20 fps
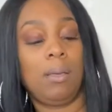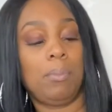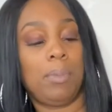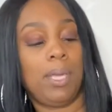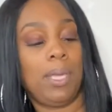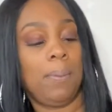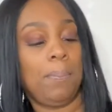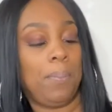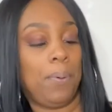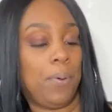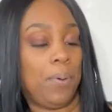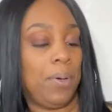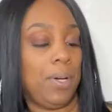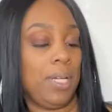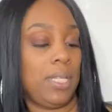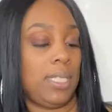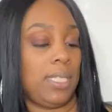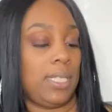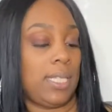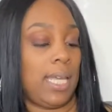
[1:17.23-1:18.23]

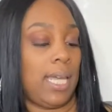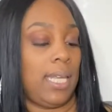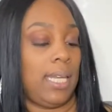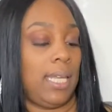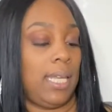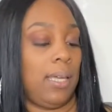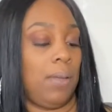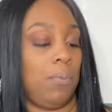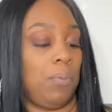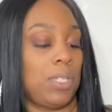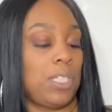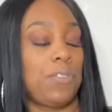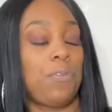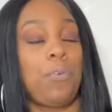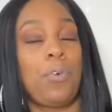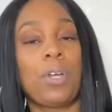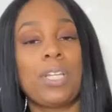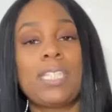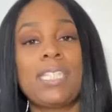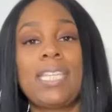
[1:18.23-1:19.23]
Imports. And it was
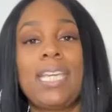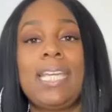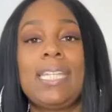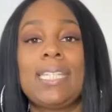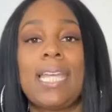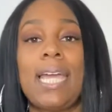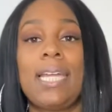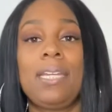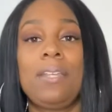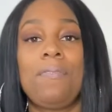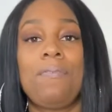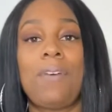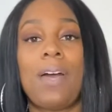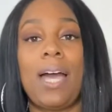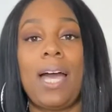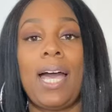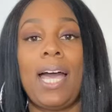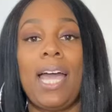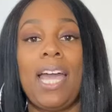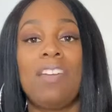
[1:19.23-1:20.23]

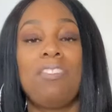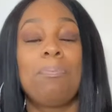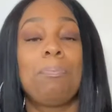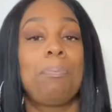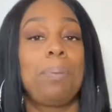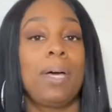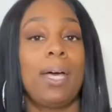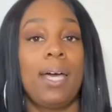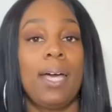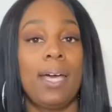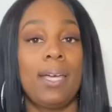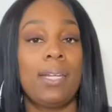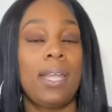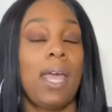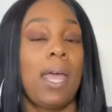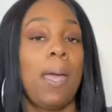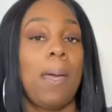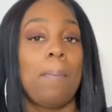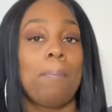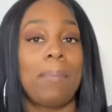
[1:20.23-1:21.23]
$14.95. But
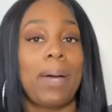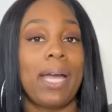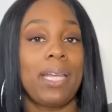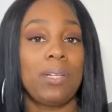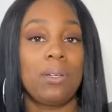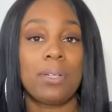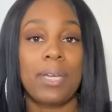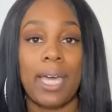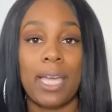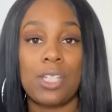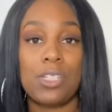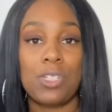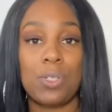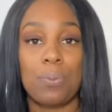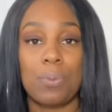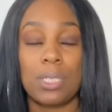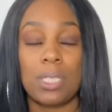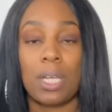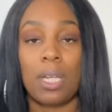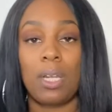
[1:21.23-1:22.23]
my location
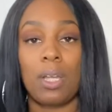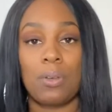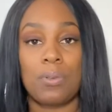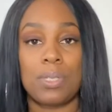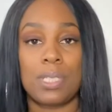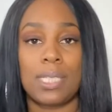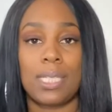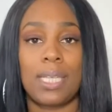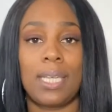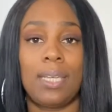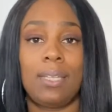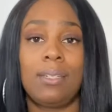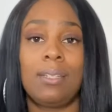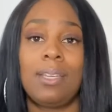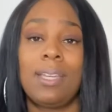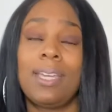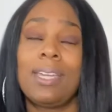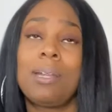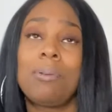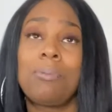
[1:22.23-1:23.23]
was
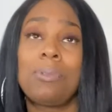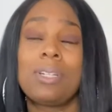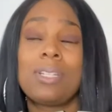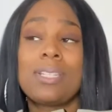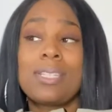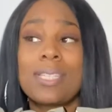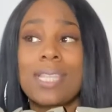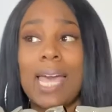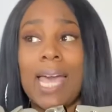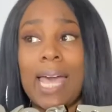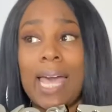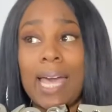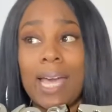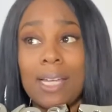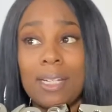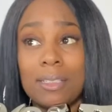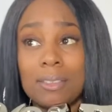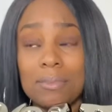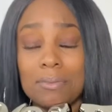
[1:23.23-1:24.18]
closing and I'm really sad.